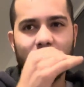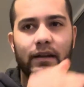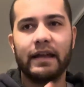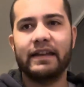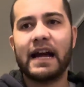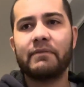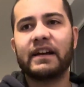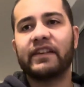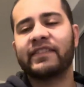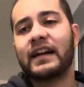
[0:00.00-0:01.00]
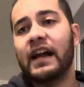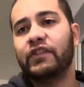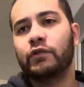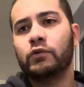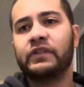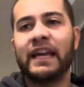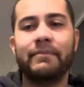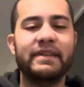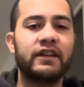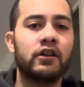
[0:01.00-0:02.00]
At 9 we got Skyzoo, Keep
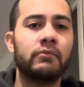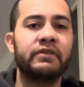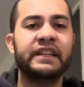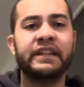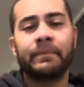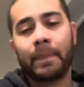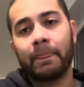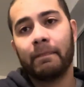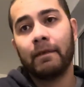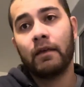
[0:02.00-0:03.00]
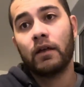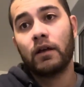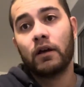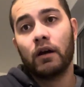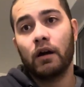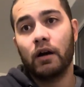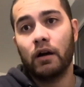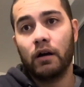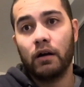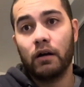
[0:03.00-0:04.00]
Me Company.
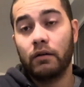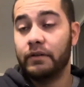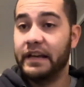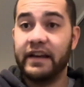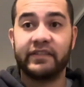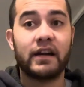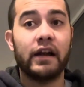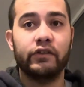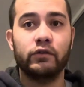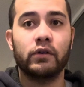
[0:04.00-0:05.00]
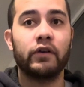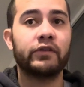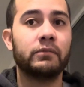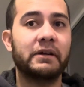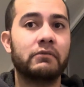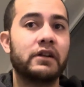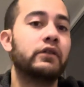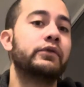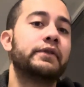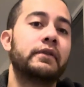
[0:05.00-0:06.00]
Yeah, Skyzoo also been one of
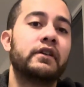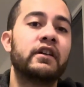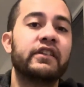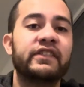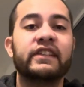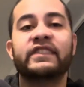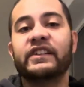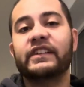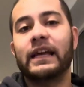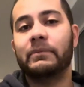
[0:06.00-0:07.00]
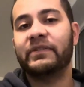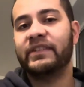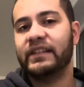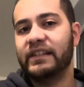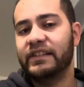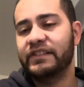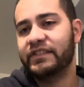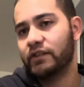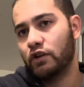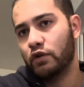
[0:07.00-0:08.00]
those consistent
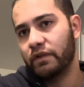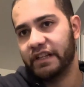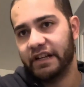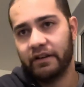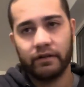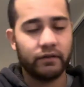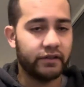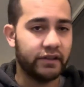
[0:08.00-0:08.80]
MCs over the years.